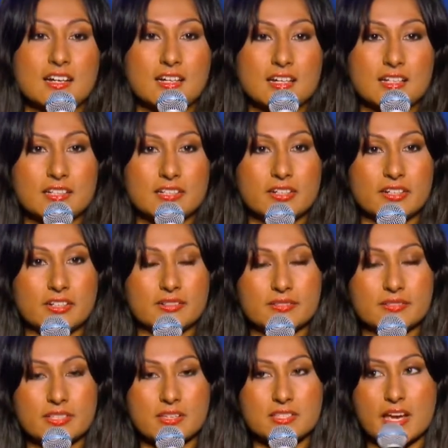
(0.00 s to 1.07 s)
No.
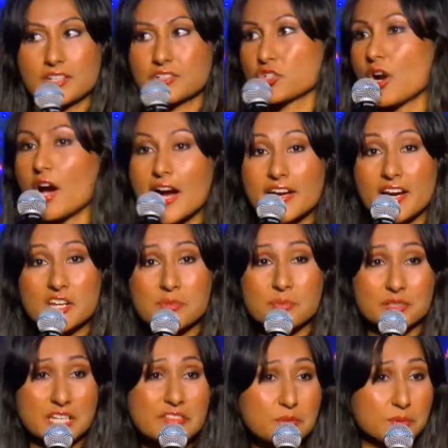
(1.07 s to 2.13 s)
So I was like, try
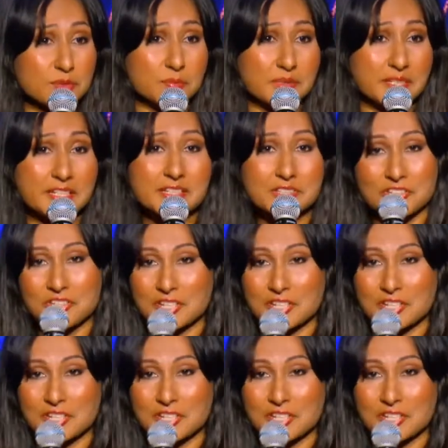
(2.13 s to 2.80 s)
unbelievable, bitch.